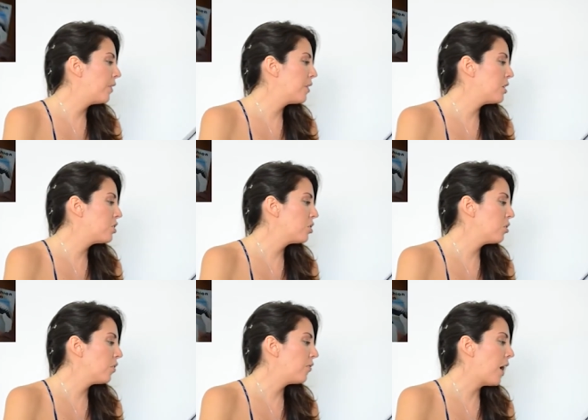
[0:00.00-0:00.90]

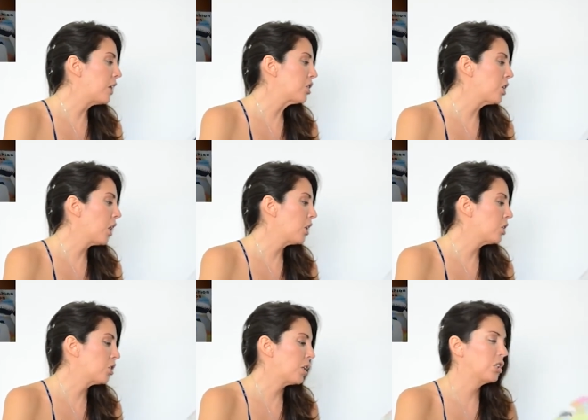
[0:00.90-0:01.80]
Digital Fashion
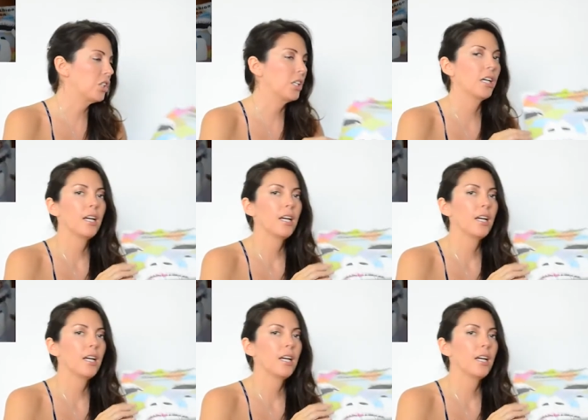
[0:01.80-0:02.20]
Illustration.